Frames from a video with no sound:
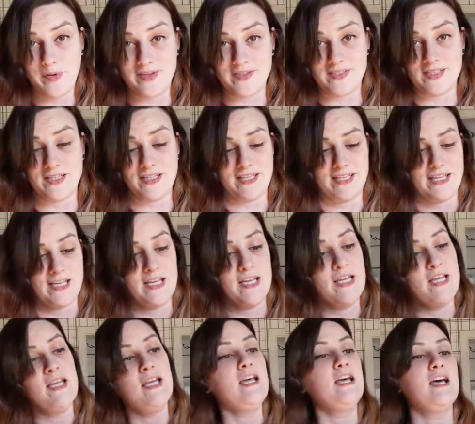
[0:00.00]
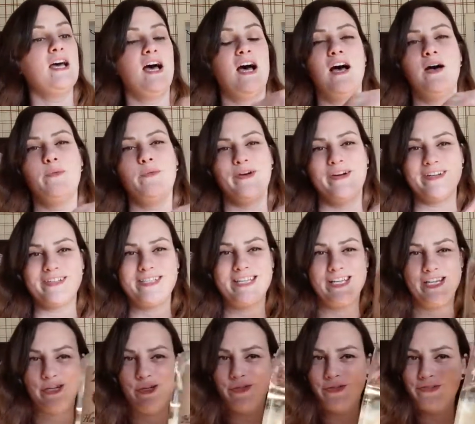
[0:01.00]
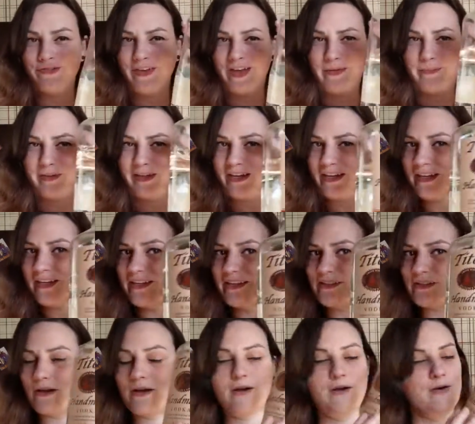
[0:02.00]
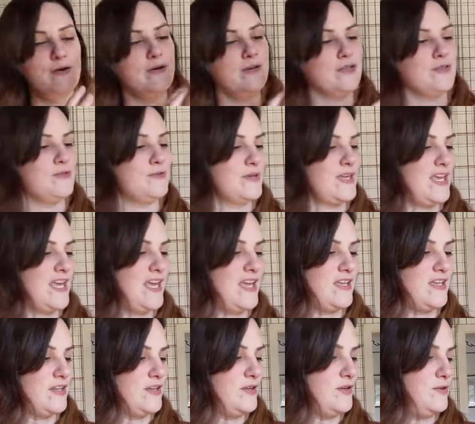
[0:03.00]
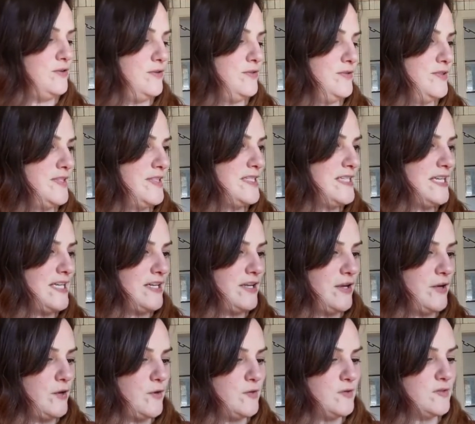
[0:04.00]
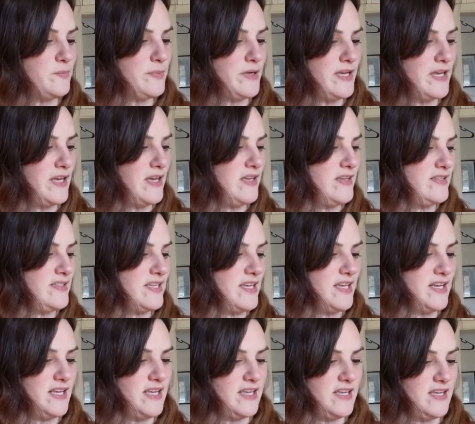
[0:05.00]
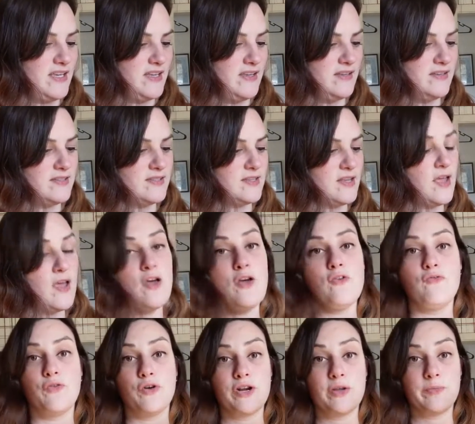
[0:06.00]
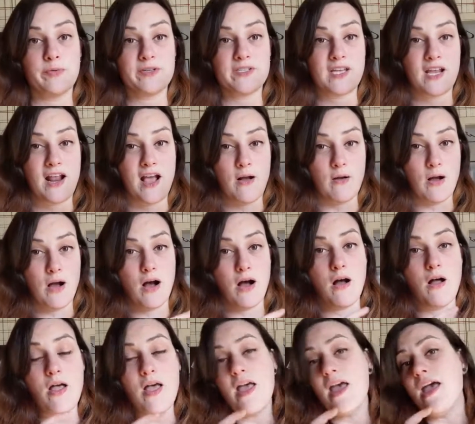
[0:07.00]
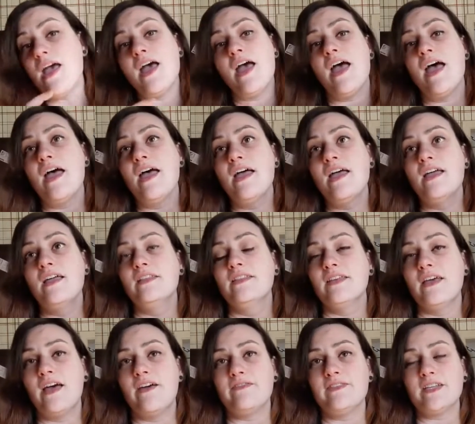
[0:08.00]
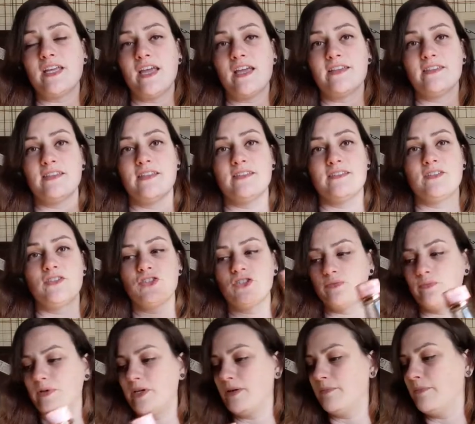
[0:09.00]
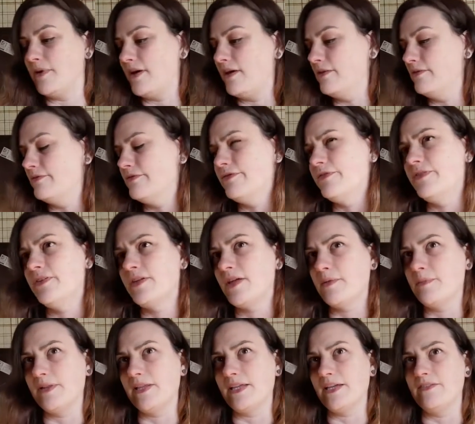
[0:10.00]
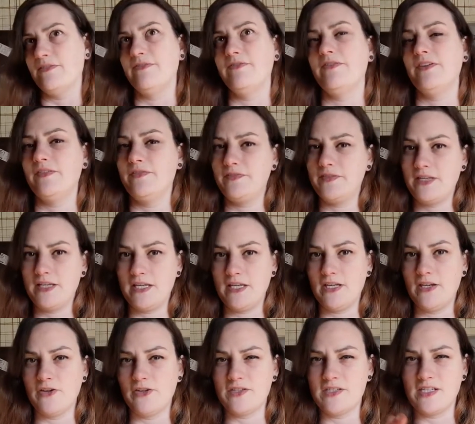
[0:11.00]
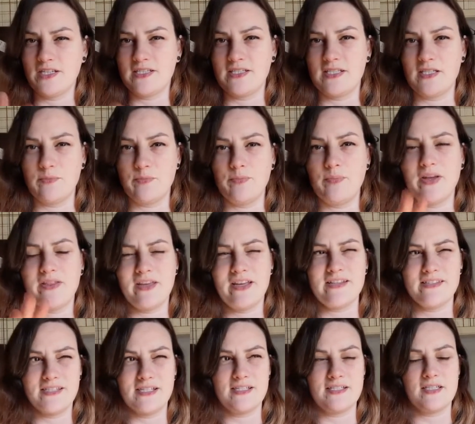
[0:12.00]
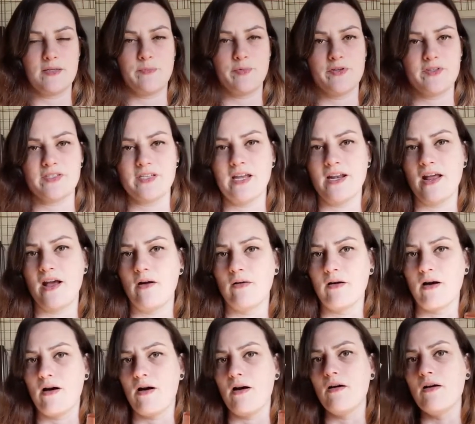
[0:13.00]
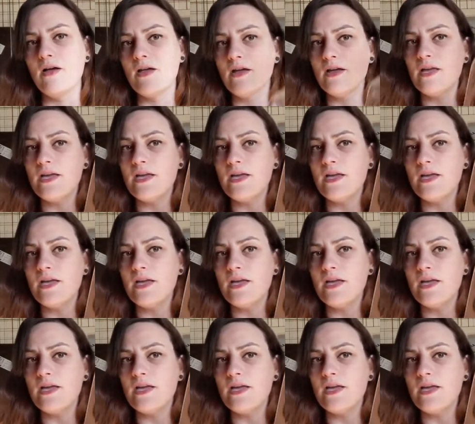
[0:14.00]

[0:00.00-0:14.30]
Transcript: basically we're a Tito's family, so you can't use Tito's because it is 40% alcohol, and the FDA says it should be above, I believe, 50 or 60, I think it's 60% alcohol.